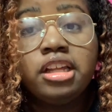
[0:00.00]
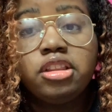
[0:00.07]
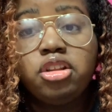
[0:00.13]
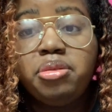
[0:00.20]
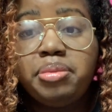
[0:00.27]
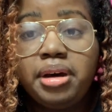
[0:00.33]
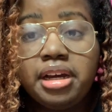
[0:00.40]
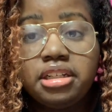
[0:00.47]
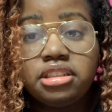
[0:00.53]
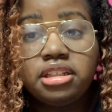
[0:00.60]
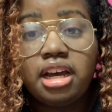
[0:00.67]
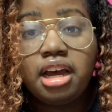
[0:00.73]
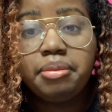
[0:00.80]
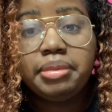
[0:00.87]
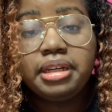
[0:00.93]
The Box
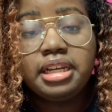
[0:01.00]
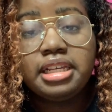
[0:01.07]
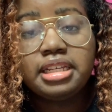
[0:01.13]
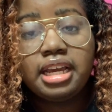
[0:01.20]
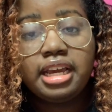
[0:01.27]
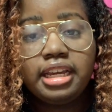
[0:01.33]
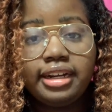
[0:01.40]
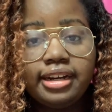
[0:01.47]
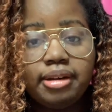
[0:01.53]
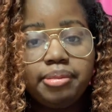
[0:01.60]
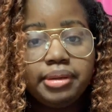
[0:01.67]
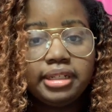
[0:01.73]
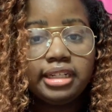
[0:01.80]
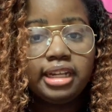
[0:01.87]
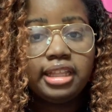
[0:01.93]
Shoppe is a
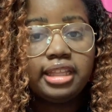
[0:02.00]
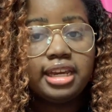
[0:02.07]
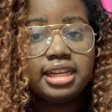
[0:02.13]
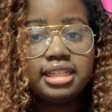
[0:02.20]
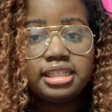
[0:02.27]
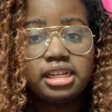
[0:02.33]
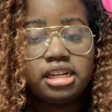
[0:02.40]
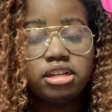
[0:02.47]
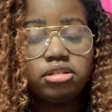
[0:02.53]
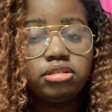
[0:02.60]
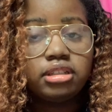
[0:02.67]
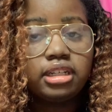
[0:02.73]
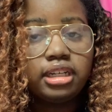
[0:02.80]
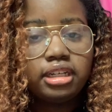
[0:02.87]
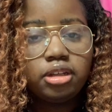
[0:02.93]
company that sells
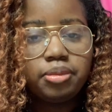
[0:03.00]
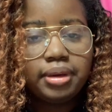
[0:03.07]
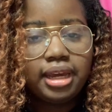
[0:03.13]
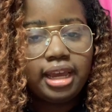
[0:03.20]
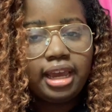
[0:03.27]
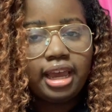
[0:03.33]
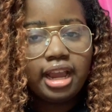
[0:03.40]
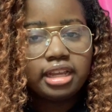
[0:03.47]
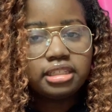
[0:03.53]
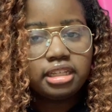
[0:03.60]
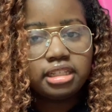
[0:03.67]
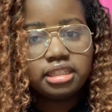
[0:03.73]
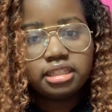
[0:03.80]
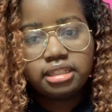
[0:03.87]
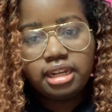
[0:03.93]
goodie bags
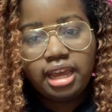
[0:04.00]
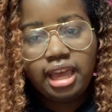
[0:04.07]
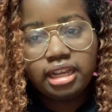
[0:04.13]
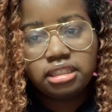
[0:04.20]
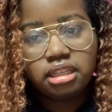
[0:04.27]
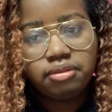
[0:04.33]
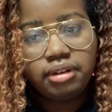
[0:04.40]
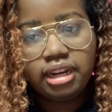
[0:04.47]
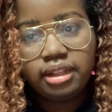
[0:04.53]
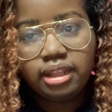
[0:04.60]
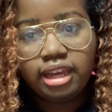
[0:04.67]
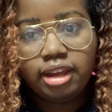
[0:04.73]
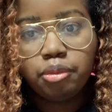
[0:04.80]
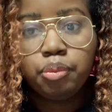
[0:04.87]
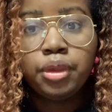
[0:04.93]
and snacks, stuff like
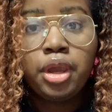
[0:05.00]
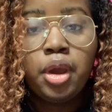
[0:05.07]
that.